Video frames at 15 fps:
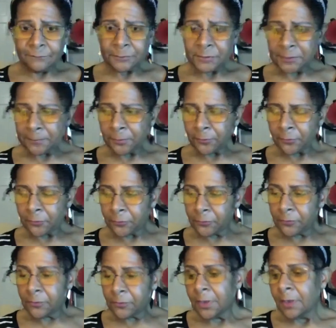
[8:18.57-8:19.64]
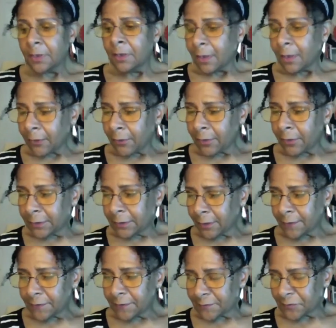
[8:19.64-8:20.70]
people who are on the
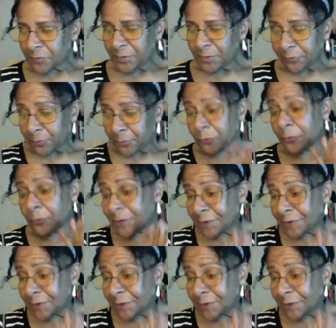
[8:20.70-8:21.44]
autism spectrum who we